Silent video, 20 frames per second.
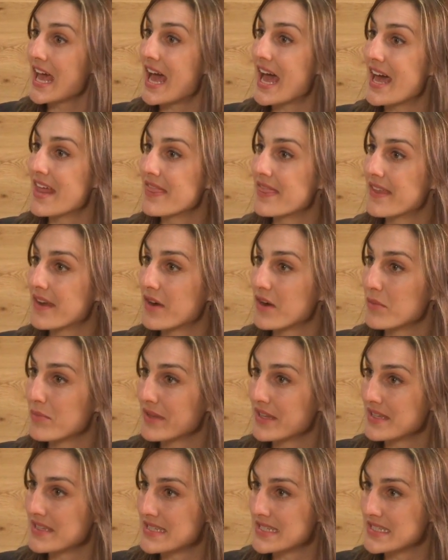at their
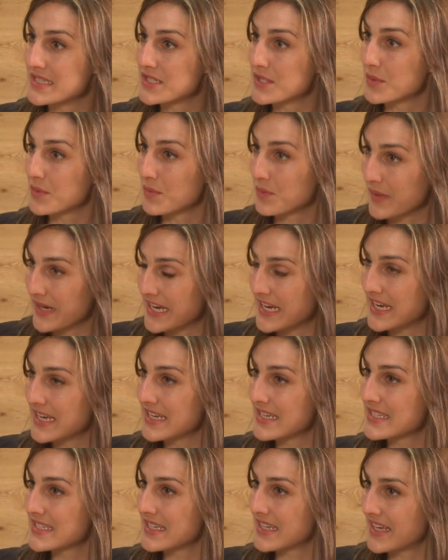ability to
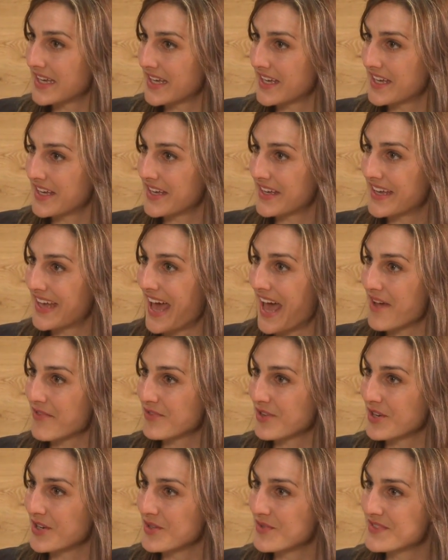read
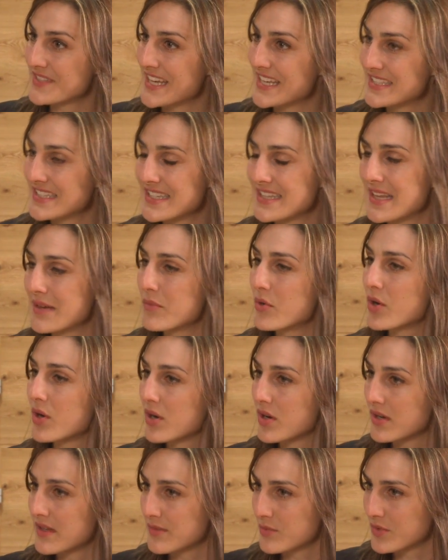after you've tested them,
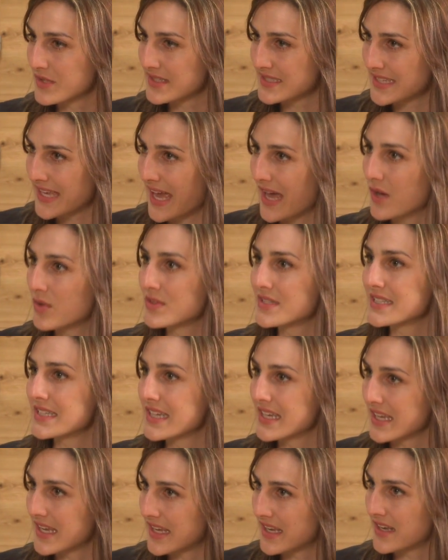or was
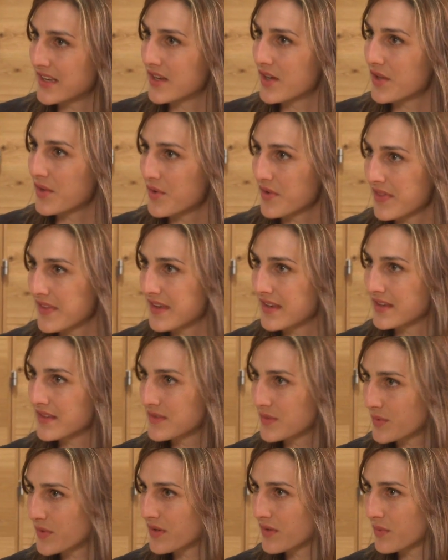counting and other
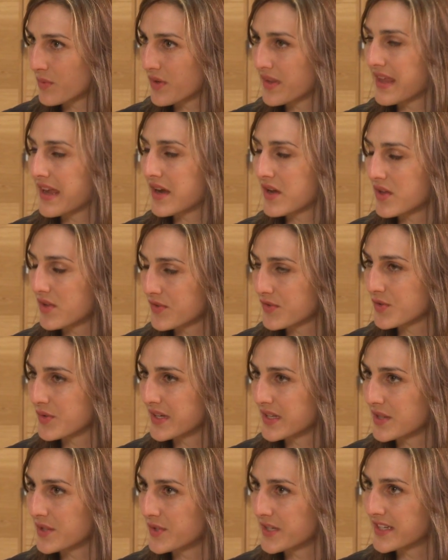things, were they also
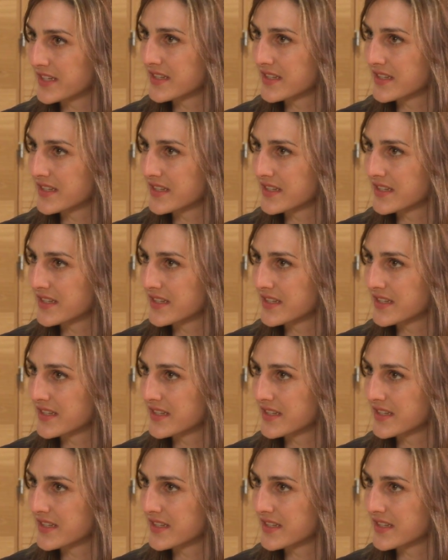included?